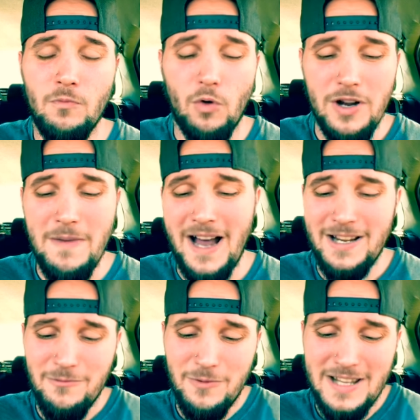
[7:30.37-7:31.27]
Worry about
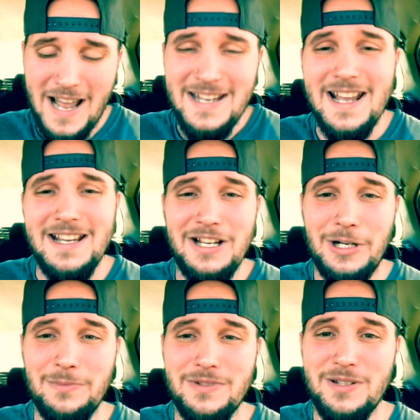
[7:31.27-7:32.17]
it when that day
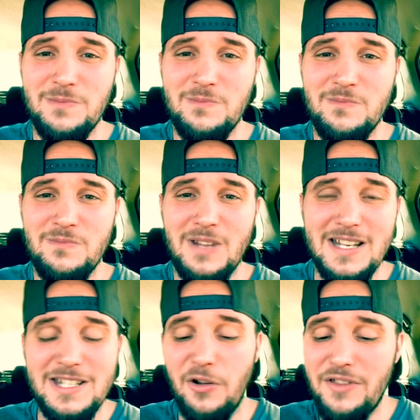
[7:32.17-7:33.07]
comes.
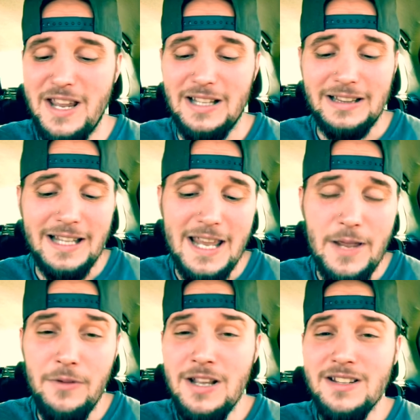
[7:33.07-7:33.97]
Until then,
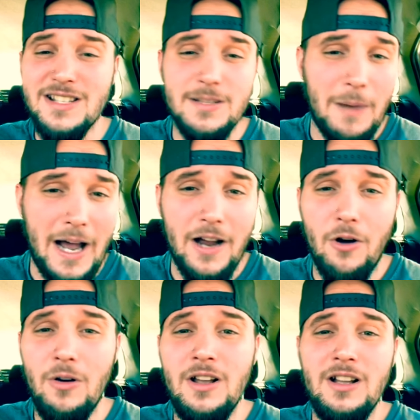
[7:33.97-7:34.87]
live,
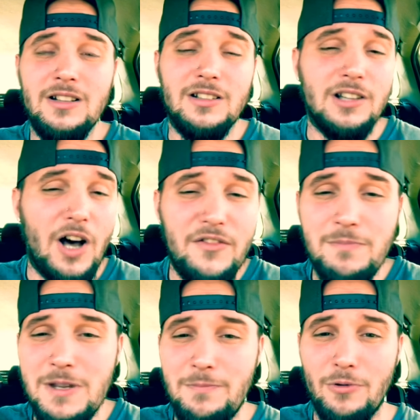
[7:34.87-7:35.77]
smile, love the
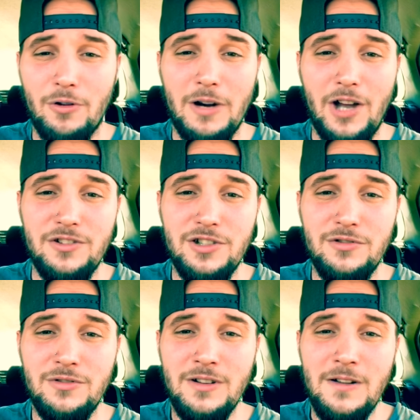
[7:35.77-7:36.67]
people around
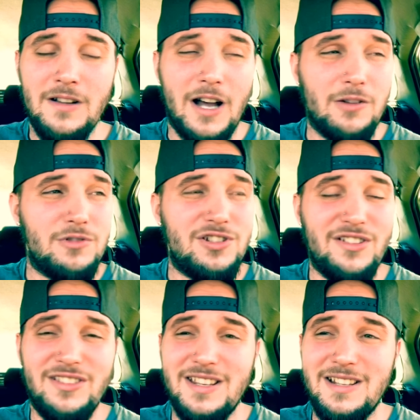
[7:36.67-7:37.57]
you. I don't want you
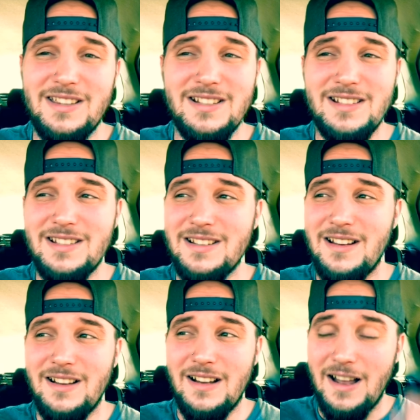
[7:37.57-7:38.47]
to think this
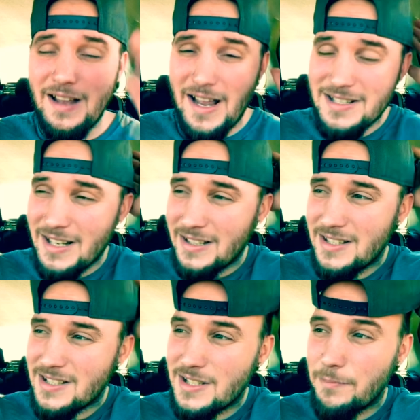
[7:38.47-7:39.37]
uh, as like
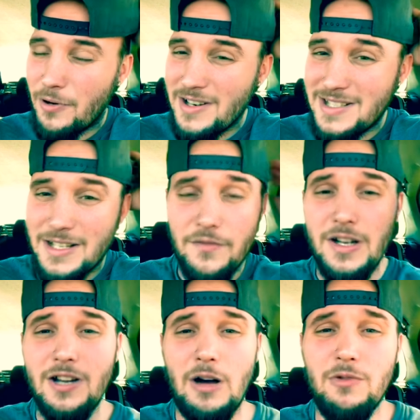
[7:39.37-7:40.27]
this depressing
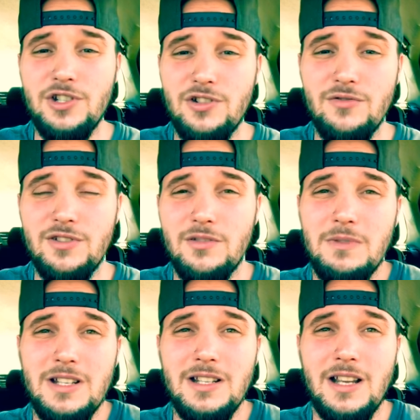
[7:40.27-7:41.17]
video. I want you to
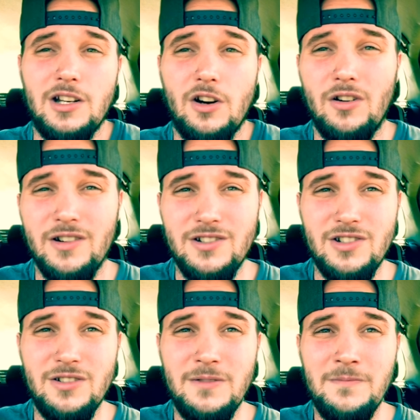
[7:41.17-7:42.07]
be
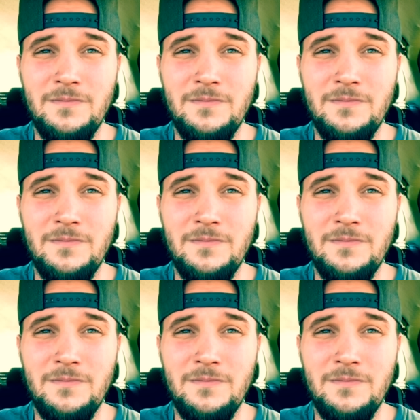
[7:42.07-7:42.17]
encouraged.